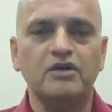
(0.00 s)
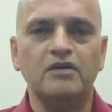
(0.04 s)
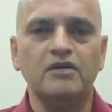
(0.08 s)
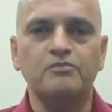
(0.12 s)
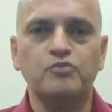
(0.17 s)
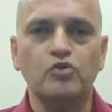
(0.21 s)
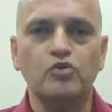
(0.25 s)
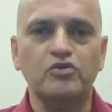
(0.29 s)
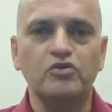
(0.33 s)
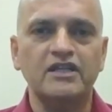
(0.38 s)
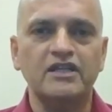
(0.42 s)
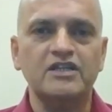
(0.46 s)

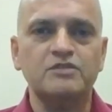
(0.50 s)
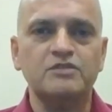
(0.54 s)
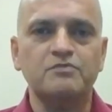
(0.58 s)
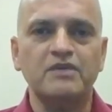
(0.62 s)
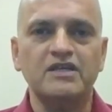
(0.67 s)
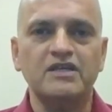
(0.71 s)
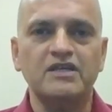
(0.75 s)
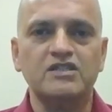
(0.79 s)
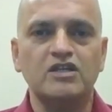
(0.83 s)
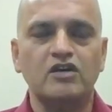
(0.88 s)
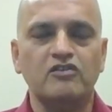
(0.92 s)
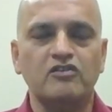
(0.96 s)
proteins
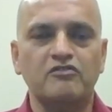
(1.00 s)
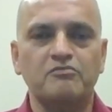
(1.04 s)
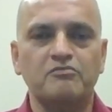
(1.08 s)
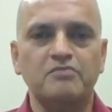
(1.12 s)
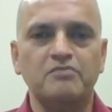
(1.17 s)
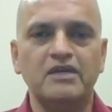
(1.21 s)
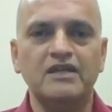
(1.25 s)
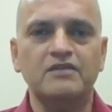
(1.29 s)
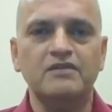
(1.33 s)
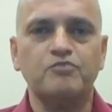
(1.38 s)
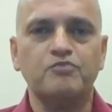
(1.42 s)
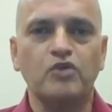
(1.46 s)
based out of
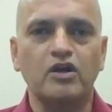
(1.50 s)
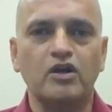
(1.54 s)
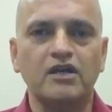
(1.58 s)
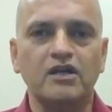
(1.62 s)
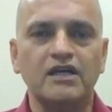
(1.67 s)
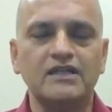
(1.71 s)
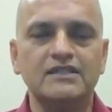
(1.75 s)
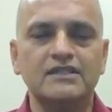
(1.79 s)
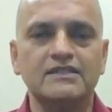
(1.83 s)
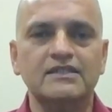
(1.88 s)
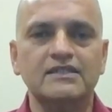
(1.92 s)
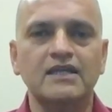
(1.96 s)
meat
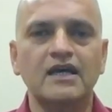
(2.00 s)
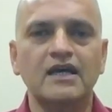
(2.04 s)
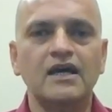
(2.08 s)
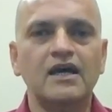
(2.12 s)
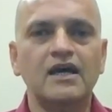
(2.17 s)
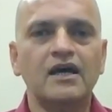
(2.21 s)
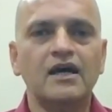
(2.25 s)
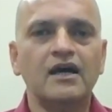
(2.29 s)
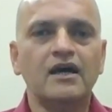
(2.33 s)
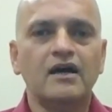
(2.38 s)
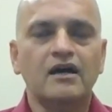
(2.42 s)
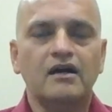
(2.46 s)
products.
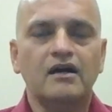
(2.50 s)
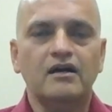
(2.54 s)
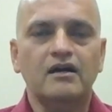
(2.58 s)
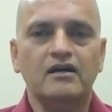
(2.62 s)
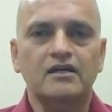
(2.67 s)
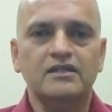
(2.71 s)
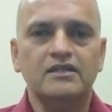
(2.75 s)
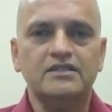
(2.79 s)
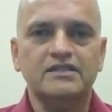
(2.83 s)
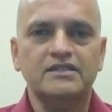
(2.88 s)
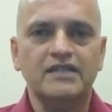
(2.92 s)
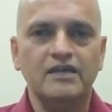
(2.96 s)

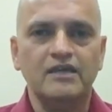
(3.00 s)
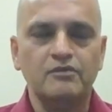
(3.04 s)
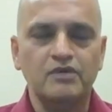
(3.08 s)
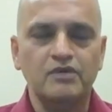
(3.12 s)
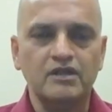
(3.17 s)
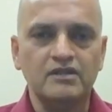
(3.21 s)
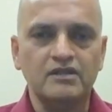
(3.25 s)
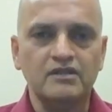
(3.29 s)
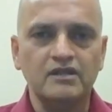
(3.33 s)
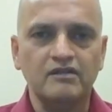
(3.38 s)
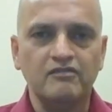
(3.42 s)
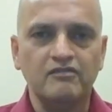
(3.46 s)
Stay
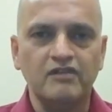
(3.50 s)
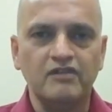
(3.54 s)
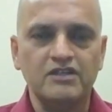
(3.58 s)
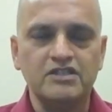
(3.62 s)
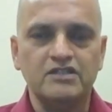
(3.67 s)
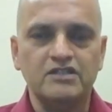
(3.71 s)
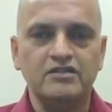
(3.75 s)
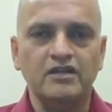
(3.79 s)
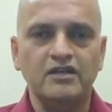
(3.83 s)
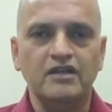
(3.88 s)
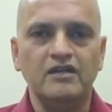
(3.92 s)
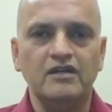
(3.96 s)
with
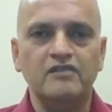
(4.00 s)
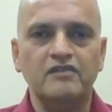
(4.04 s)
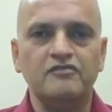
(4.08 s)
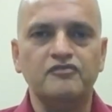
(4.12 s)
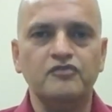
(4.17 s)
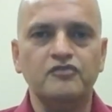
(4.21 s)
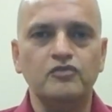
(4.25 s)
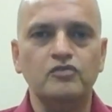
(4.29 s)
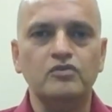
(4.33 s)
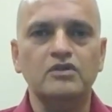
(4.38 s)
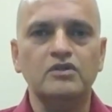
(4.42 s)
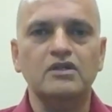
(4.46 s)
vegetarian
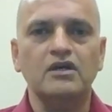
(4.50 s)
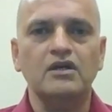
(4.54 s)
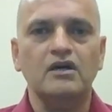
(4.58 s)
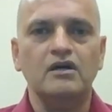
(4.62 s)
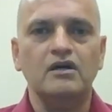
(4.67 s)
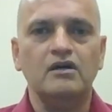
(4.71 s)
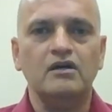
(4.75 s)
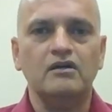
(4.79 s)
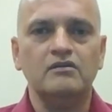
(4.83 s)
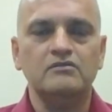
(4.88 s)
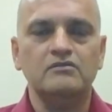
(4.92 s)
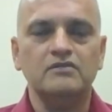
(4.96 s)
food,
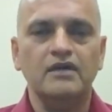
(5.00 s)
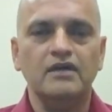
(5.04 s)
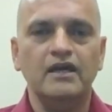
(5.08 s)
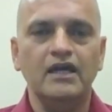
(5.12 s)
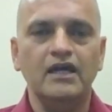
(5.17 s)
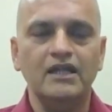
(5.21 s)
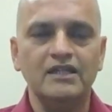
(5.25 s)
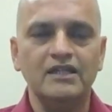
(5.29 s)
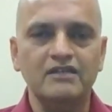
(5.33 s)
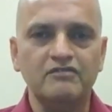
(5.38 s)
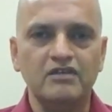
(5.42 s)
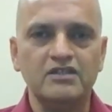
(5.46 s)

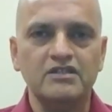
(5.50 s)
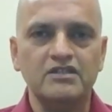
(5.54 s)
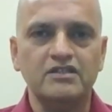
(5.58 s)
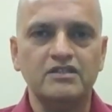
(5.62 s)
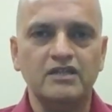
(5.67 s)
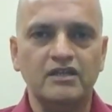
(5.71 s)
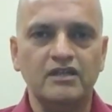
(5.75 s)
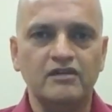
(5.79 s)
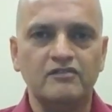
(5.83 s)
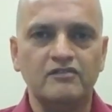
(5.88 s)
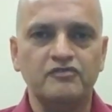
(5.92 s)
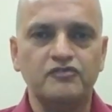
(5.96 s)
healthy
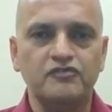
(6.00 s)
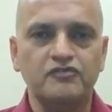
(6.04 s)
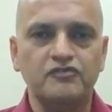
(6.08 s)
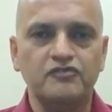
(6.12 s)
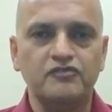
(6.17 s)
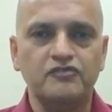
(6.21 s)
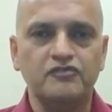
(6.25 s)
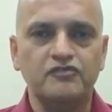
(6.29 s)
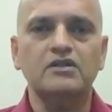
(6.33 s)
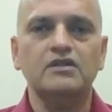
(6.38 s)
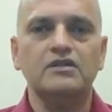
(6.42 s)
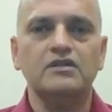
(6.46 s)
vegetarian food.
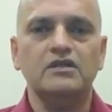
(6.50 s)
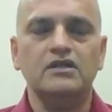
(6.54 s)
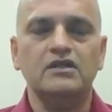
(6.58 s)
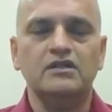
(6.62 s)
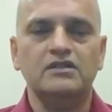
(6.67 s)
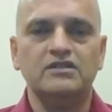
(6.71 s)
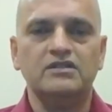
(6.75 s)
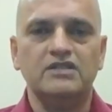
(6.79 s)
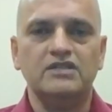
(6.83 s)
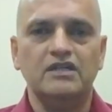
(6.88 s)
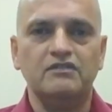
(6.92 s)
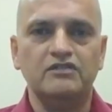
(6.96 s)

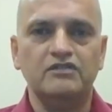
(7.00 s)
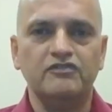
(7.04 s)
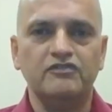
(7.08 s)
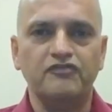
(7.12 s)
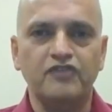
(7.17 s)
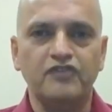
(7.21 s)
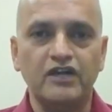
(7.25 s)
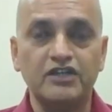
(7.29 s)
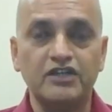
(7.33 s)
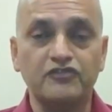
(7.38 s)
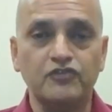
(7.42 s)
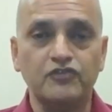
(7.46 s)
Stay with
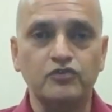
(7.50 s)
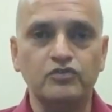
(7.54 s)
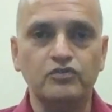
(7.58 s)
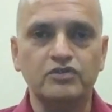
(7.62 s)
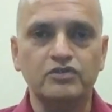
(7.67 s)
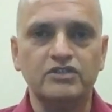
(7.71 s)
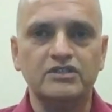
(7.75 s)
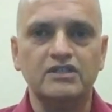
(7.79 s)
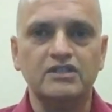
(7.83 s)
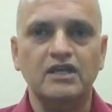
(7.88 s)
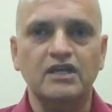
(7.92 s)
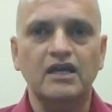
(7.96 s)
fresh
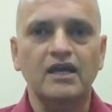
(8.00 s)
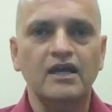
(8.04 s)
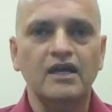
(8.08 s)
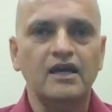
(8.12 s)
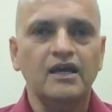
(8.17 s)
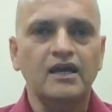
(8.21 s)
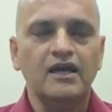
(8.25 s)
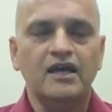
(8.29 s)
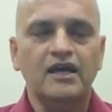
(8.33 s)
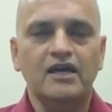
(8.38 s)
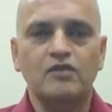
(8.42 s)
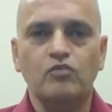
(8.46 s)
fruits.
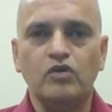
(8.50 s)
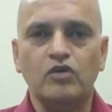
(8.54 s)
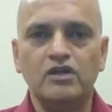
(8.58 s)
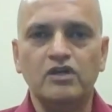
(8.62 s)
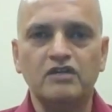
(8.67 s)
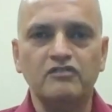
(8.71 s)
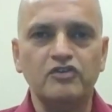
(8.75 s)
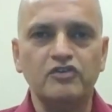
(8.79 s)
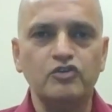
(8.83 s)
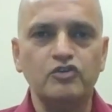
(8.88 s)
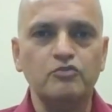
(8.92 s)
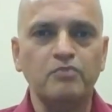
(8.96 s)
And
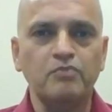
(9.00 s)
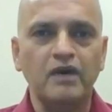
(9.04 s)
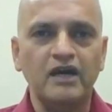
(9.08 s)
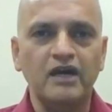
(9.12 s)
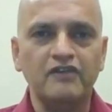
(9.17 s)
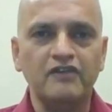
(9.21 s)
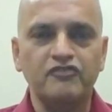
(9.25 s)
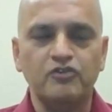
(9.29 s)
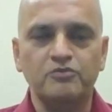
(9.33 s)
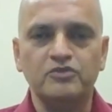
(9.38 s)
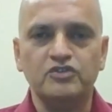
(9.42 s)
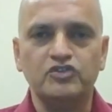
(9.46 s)
whatever you buy
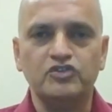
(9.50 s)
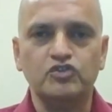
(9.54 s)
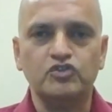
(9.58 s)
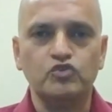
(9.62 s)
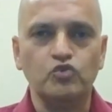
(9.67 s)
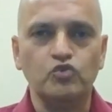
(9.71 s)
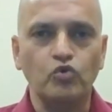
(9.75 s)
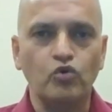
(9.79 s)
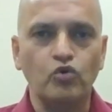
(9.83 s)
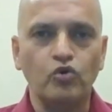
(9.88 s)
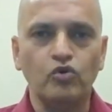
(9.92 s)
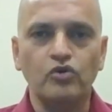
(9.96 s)
from the
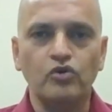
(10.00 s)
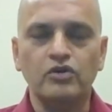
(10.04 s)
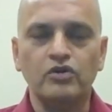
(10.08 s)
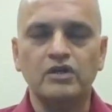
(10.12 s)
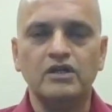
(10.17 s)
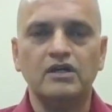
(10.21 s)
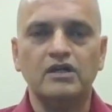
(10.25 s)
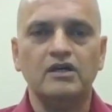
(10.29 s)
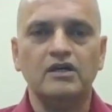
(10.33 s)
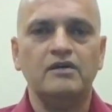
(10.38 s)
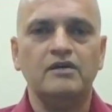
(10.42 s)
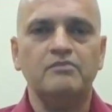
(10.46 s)
store,
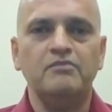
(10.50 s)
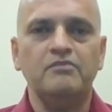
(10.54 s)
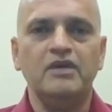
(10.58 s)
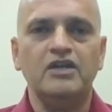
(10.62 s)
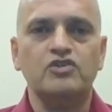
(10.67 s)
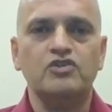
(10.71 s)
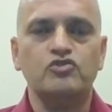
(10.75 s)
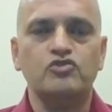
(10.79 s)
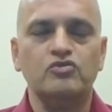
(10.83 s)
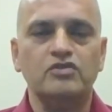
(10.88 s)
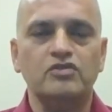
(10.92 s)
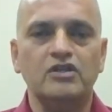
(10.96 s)
make
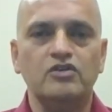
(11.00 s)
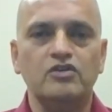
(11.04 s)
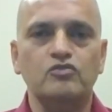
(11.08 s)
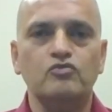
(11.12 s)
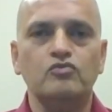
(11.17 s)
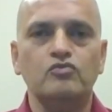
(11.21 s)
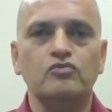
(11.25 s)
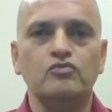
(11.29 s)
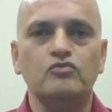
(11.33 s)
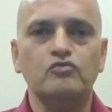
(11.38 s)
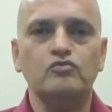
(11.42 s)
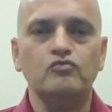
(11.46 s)
sure that
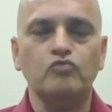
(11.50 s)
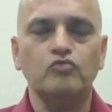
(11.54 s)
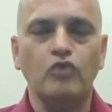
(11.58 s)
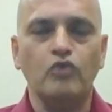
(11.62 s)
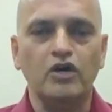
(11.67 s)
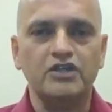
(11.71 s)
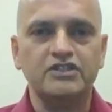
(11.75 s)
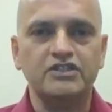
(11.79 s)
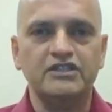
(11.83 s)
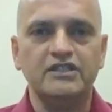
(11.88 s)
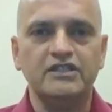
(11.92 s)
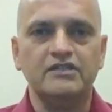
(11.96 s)
you
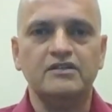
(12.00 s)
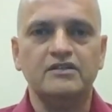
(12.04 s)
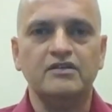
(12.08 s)
wash it